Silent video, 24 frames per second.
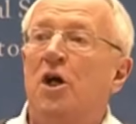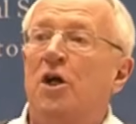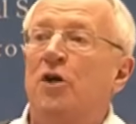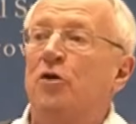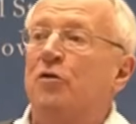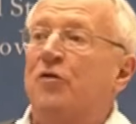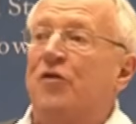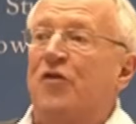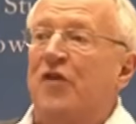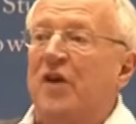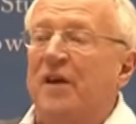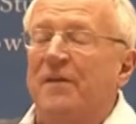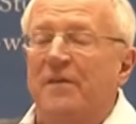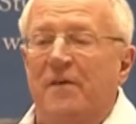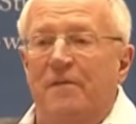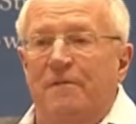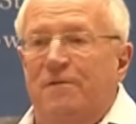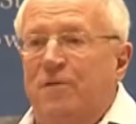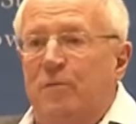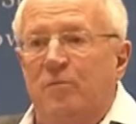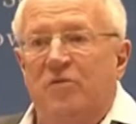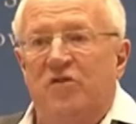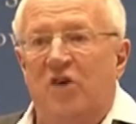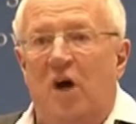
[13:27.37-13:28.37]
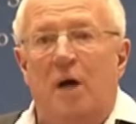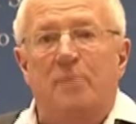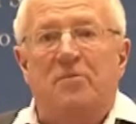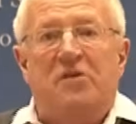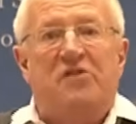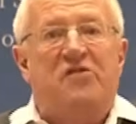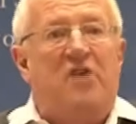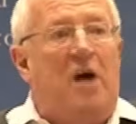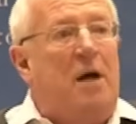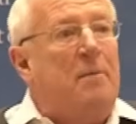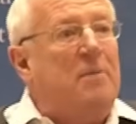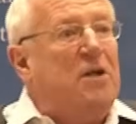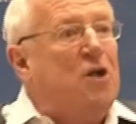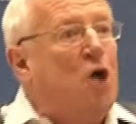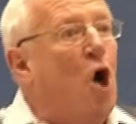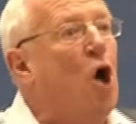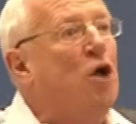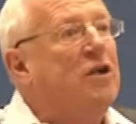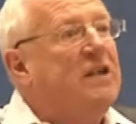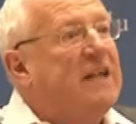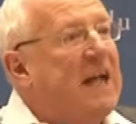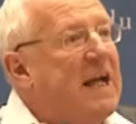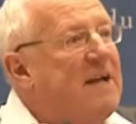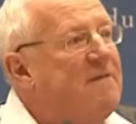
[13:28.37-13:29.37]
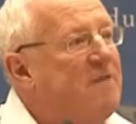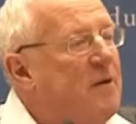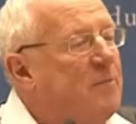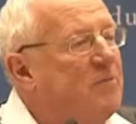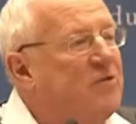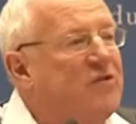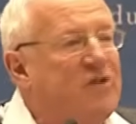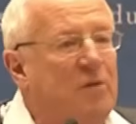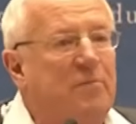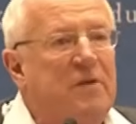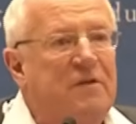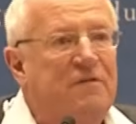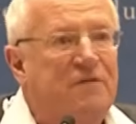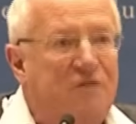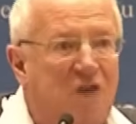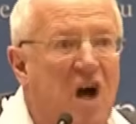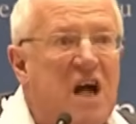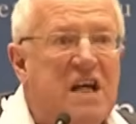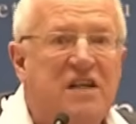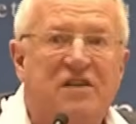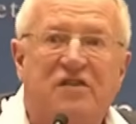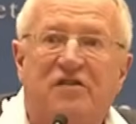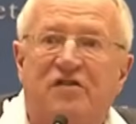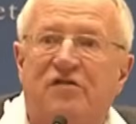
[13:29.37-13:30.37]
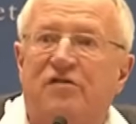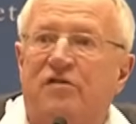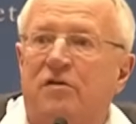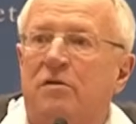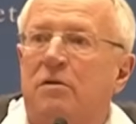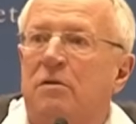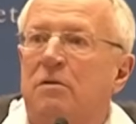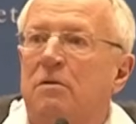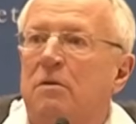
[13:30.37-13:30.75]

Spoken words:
you'd think that from time to time God gave him some advice.